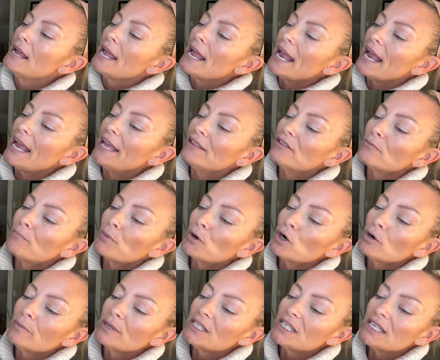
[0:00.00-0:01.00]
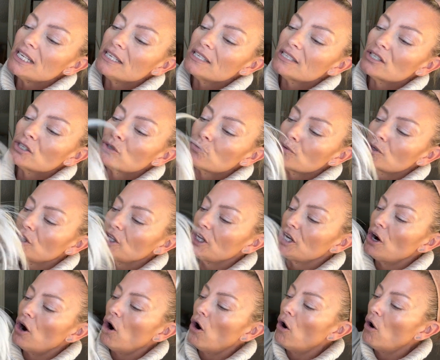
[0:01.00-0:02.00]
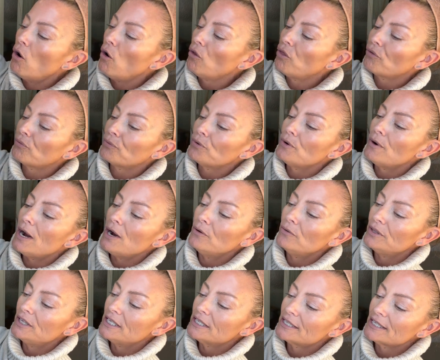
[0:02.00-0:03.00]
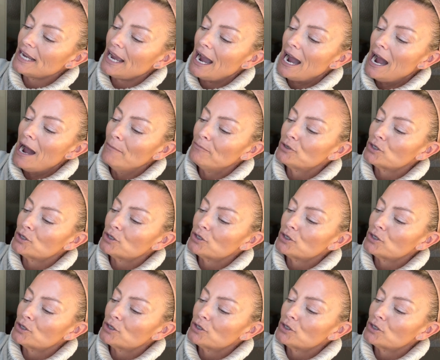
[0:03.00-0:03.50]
And the permatease is really all throughout this cap.